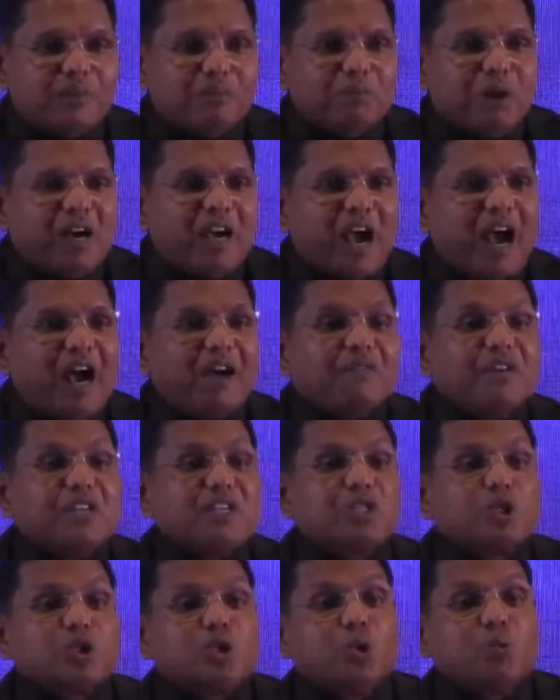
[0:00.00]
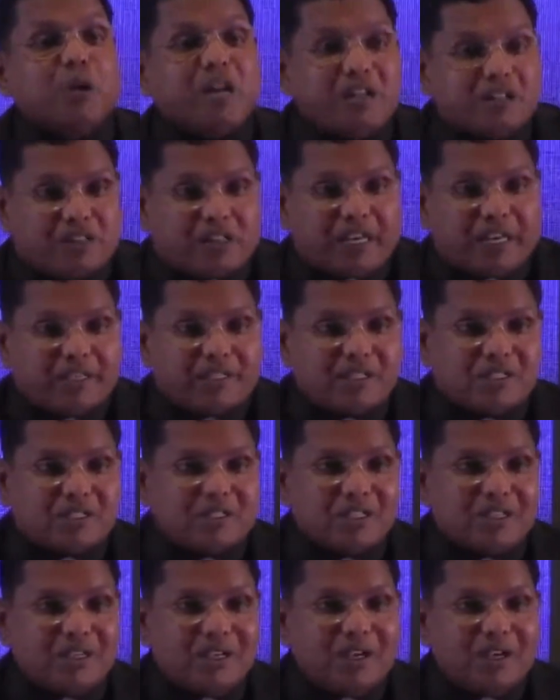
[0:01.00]
by having too many things
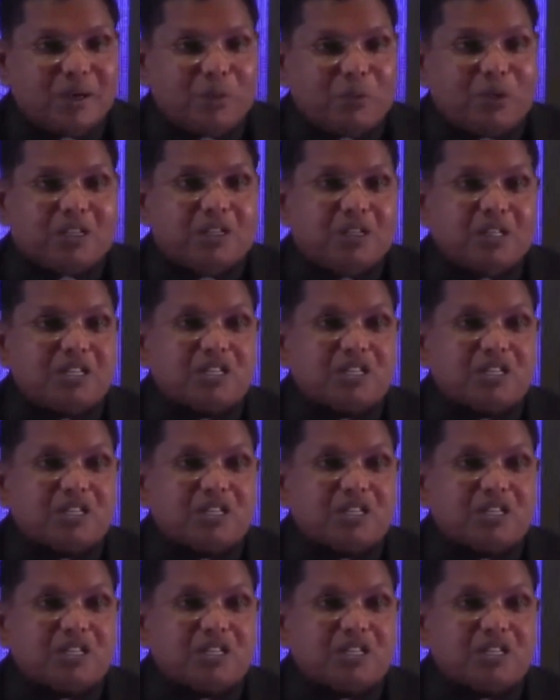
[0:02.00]
within this